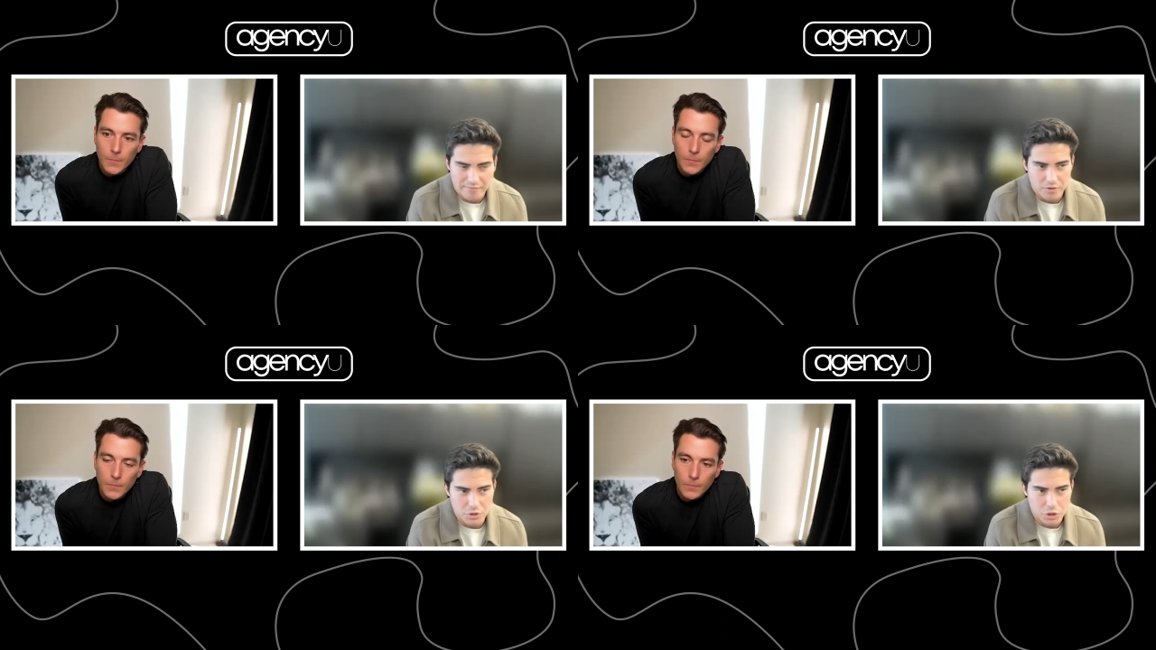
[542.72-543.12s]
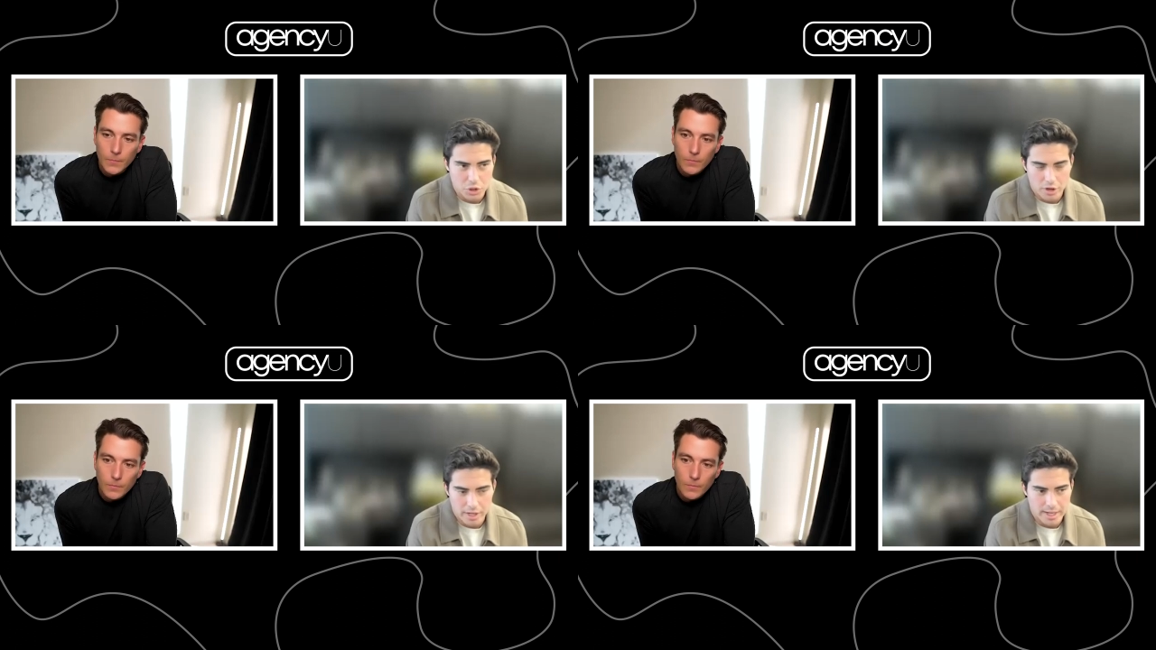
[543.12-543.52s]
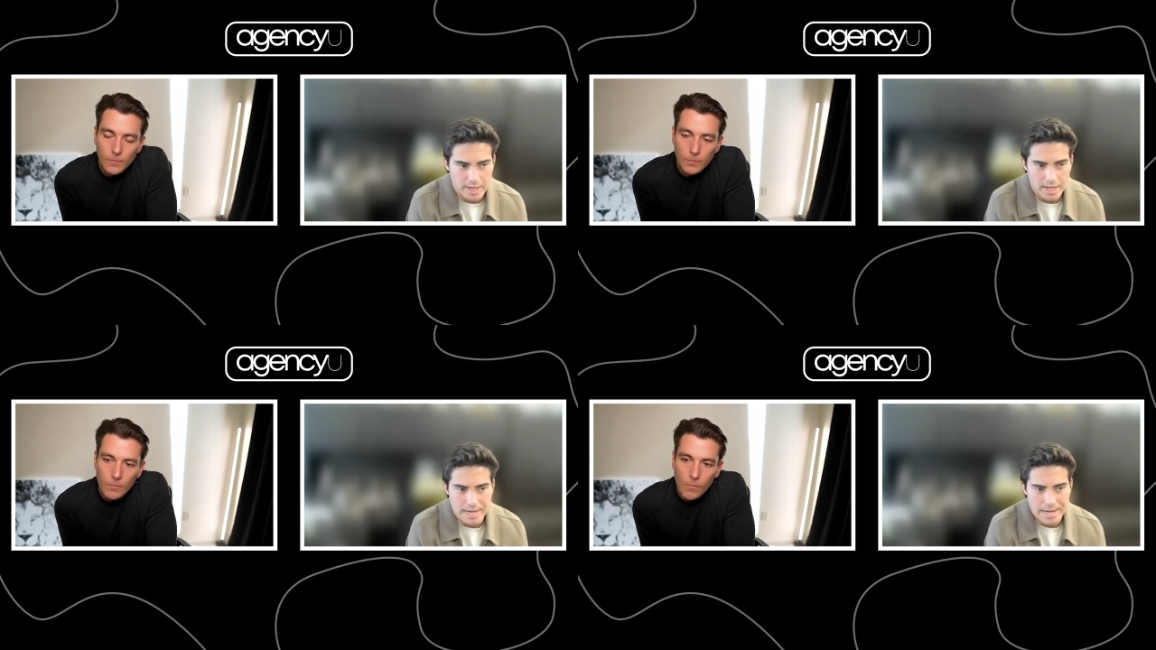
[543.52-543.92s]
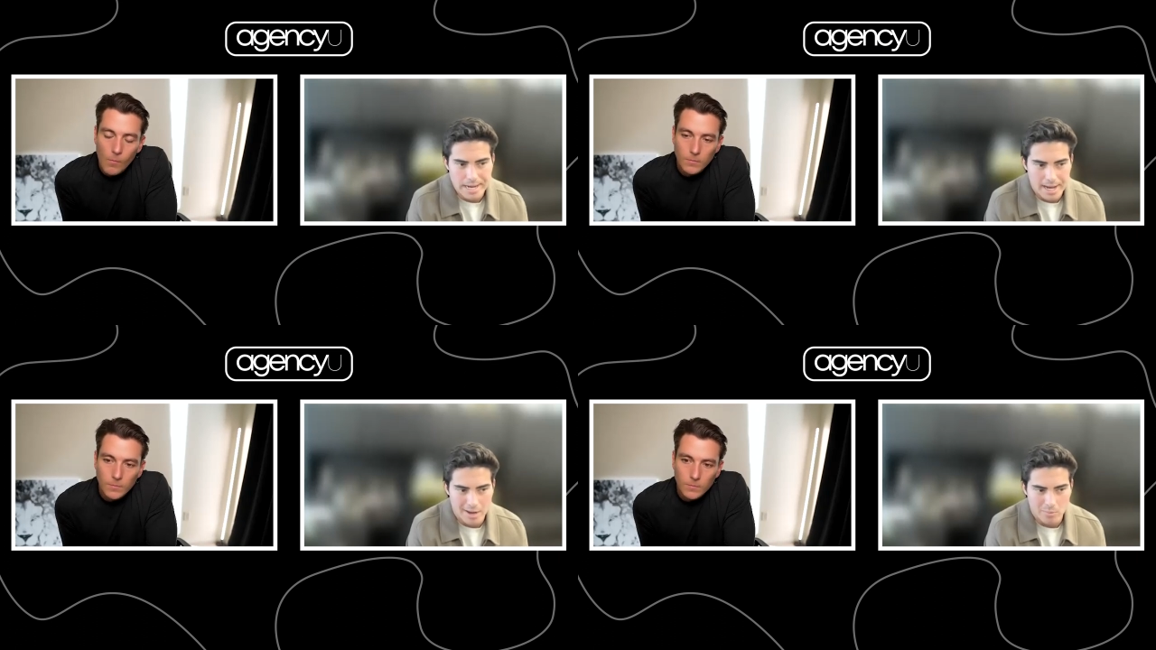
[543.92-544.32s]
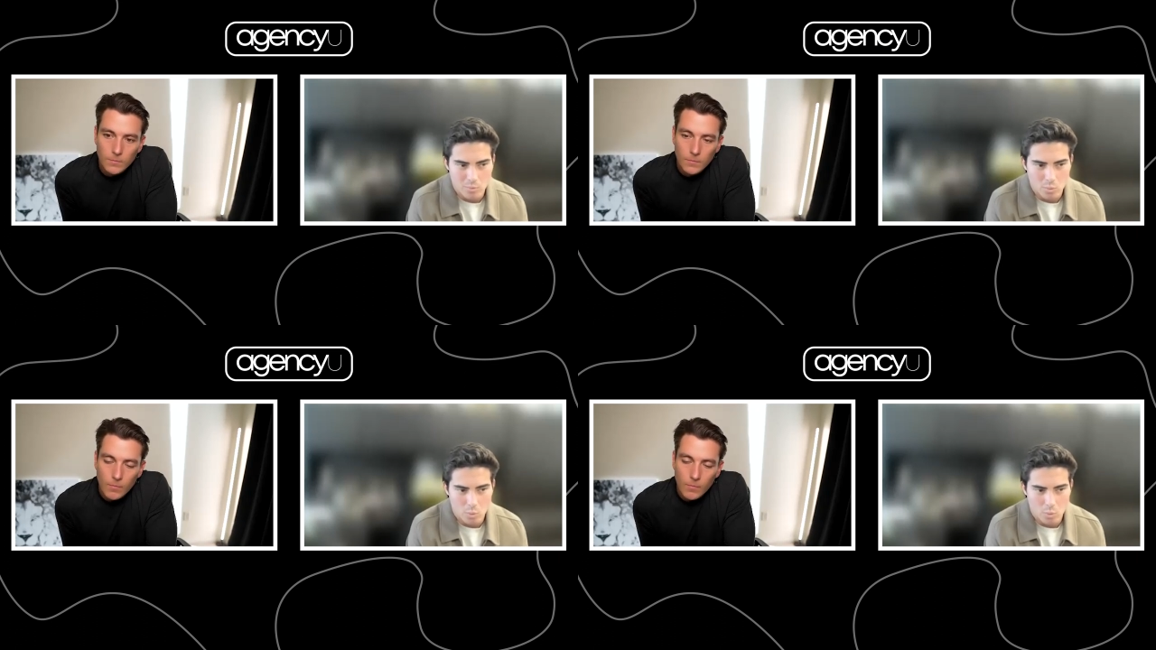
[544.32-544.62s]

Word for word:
Speaker 1: first started um